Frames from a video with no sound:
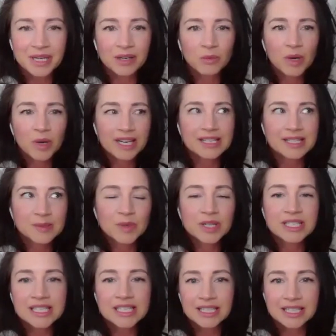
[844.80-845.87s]
I mean, what is
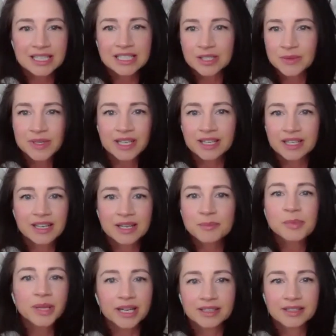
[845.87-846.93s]
printing ink doing in an
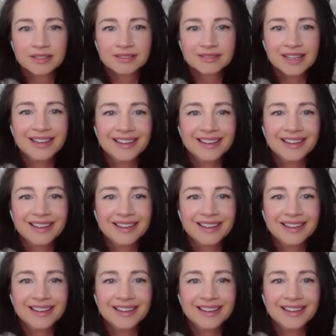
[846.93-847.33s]
implant?